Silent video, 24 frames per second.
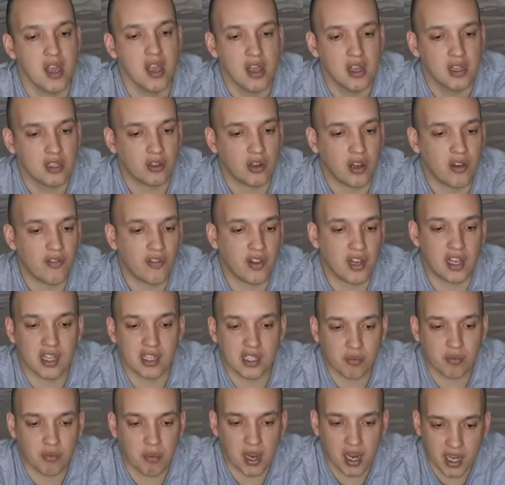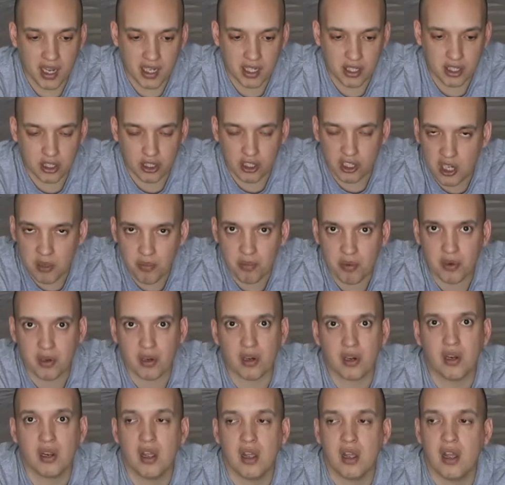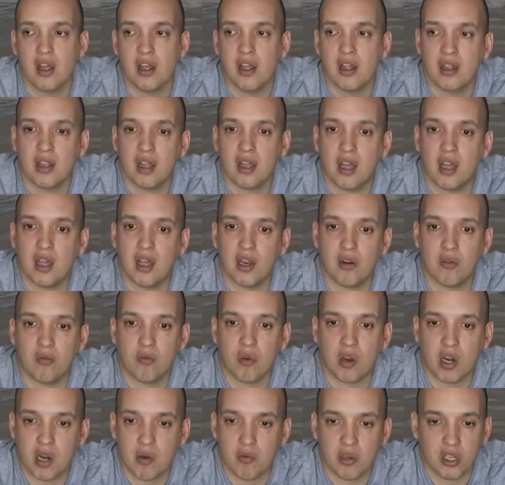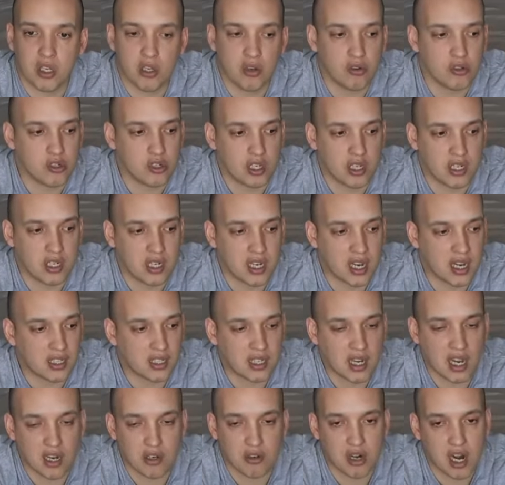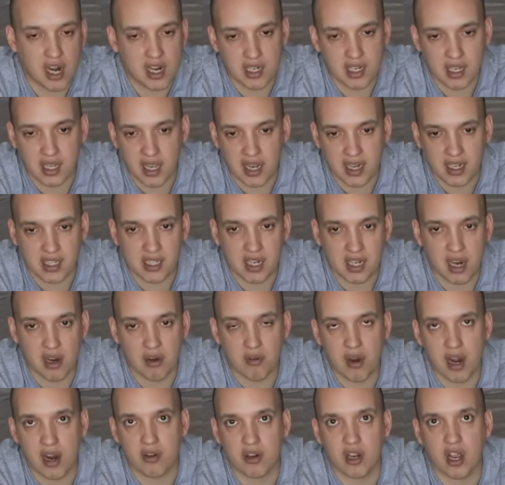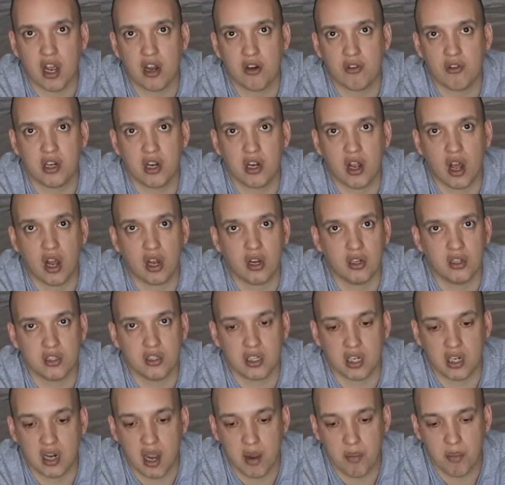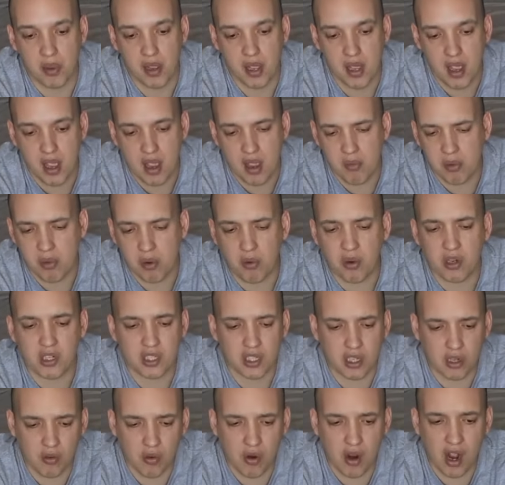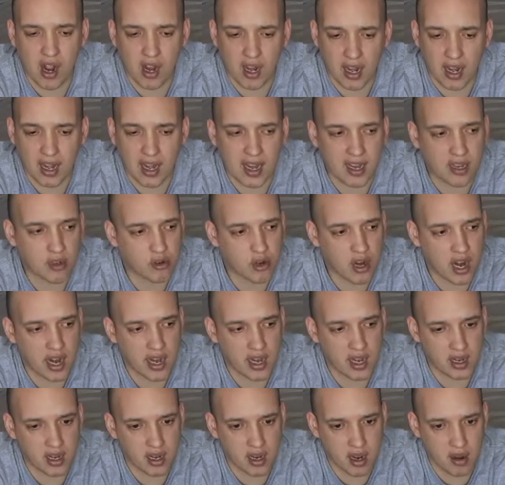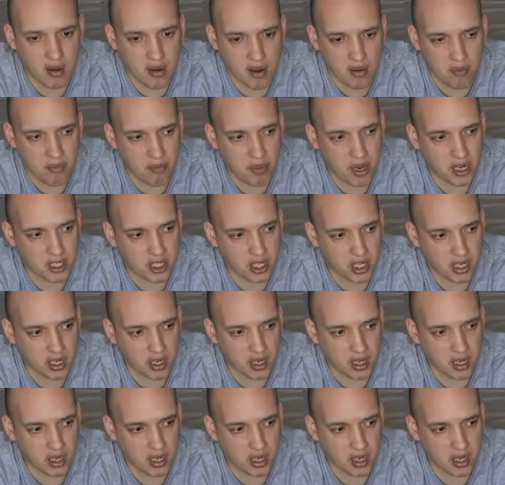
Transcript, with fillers: So even this mic is cheaper than what I would usually test. I try to like stay around $100 and up, but once in a while I like trying a budget